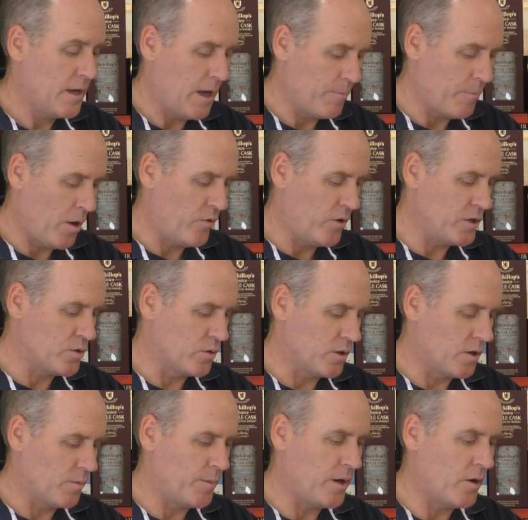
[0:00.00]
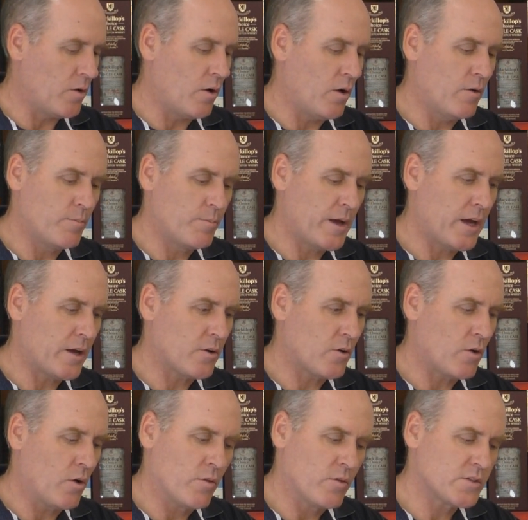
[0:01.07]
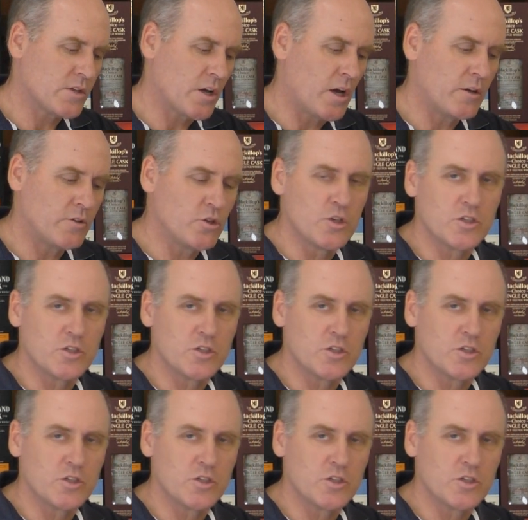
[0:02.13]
I'll read you a little bit about it on the side.